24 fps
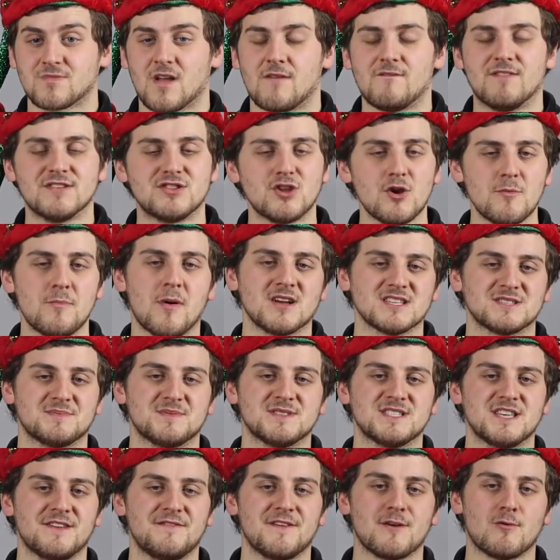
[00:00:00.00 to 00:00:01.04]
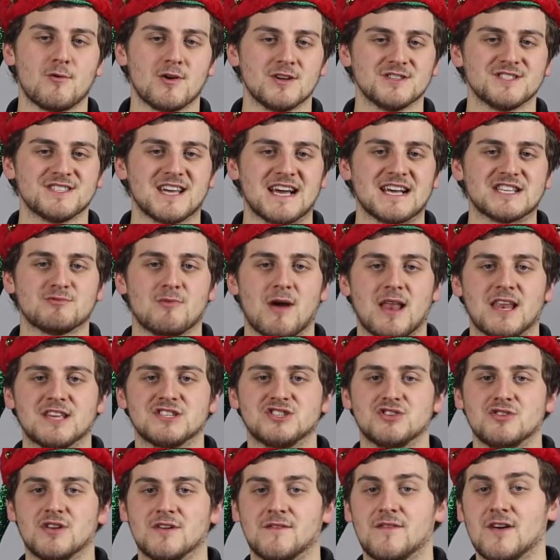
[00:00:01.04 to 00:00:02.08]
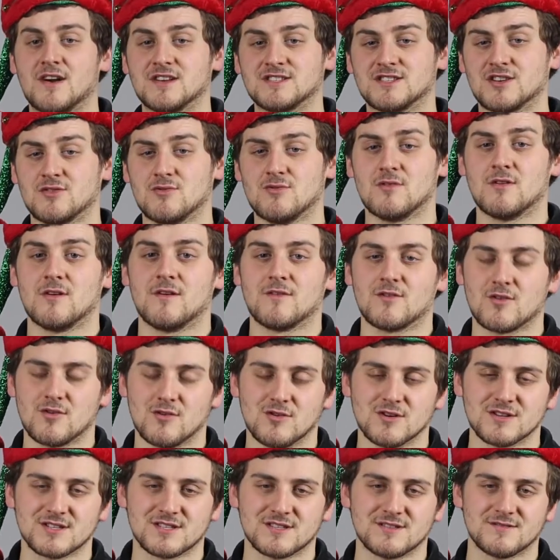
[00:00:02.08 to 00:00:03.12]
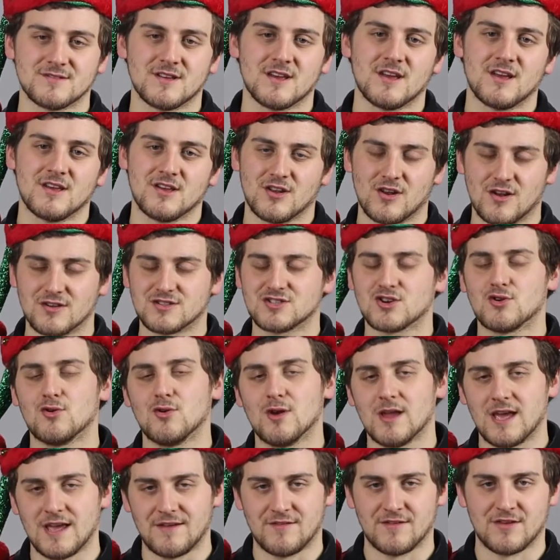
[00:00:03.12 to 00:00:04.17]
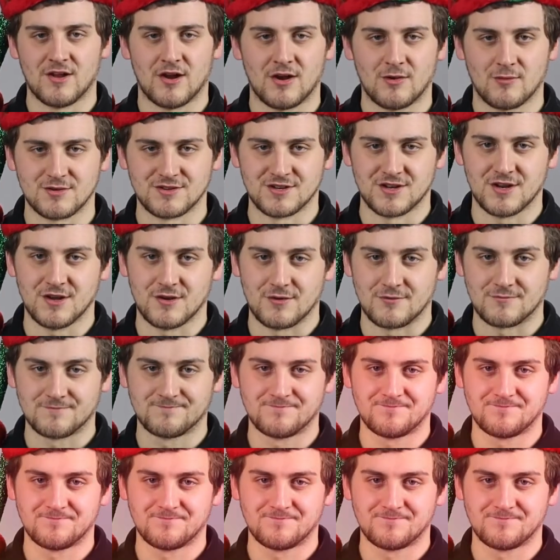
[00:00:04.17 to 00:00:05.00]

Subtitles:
They do bike specific ones as well as universal, of course. You know it's cool if you don't know what to do.